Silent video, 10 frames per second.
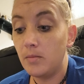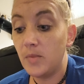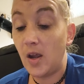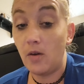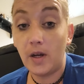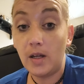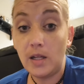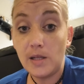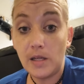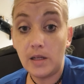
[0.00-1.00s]
They are very
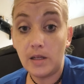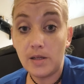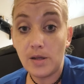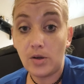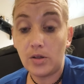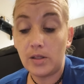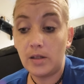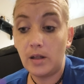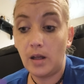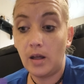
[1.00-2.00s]
easy to insert.
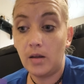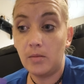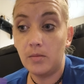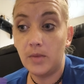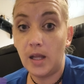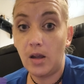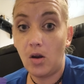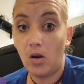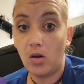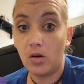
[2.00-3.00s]
They
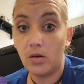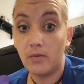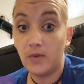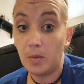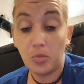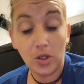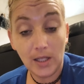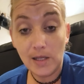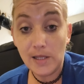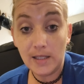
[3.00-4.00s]
are
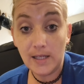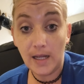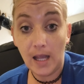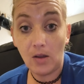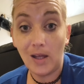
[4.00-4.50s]
pretty easy to take out.